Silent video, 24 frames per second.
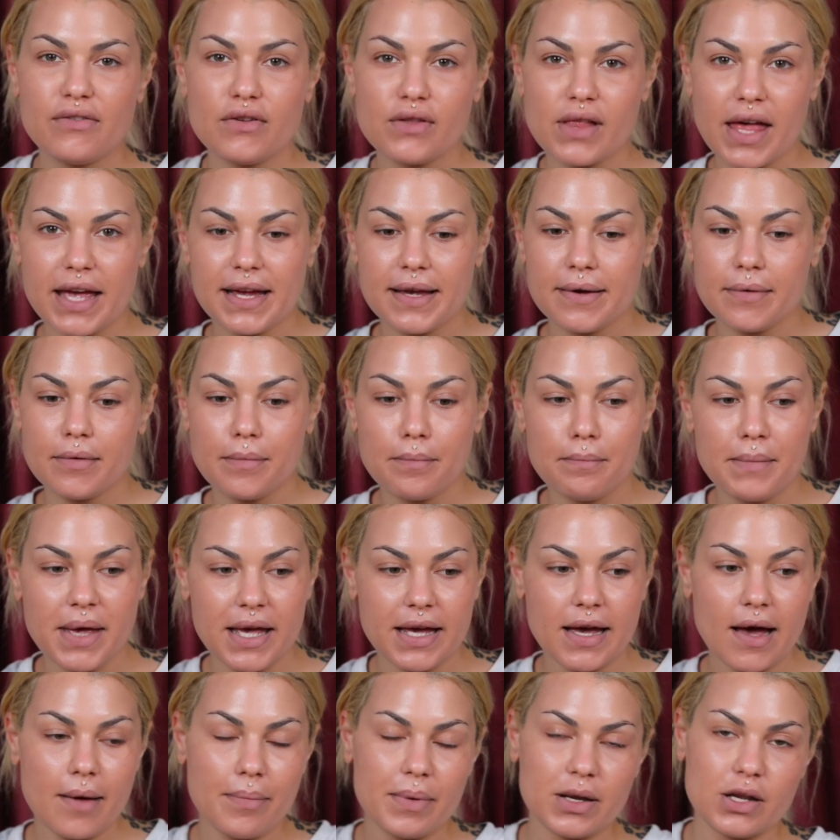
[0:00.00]
If you like
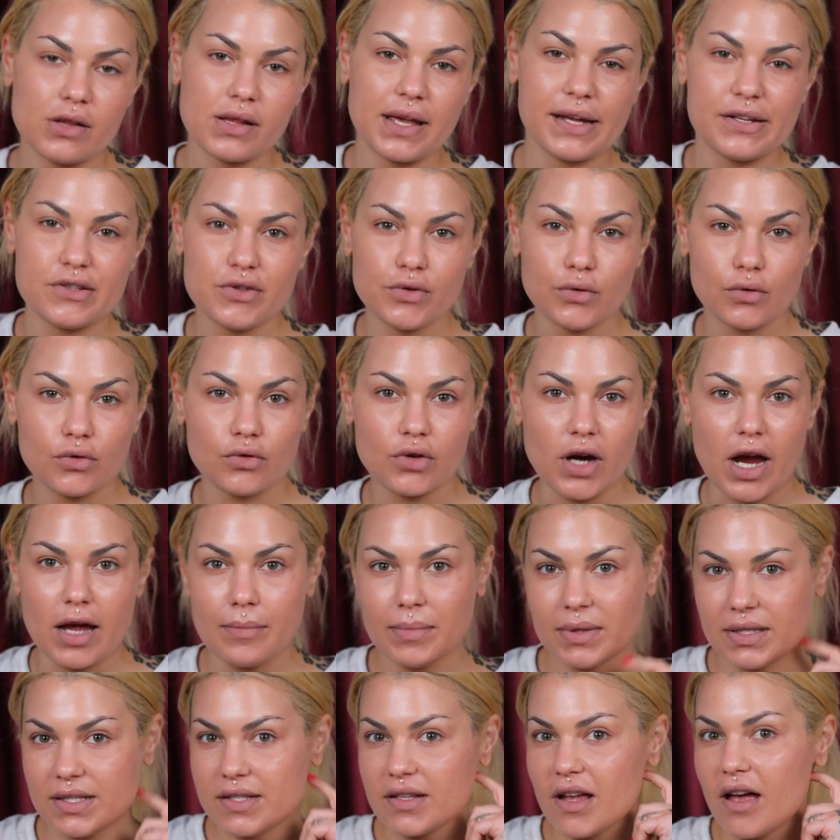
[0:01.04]
makeup and you like true
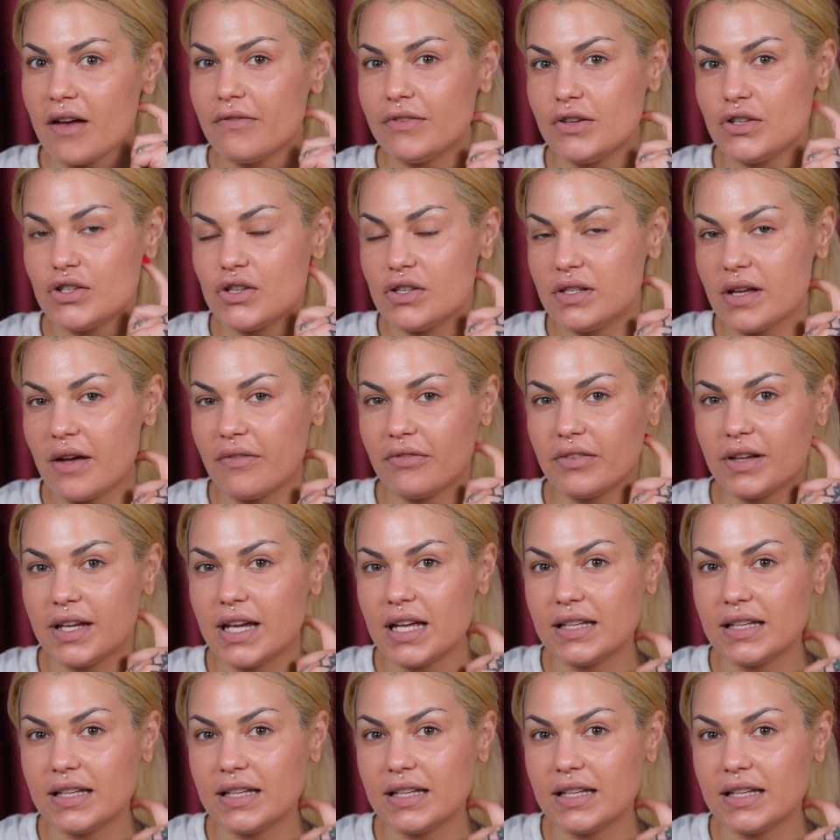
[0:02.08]
crime and stuff, you should definitely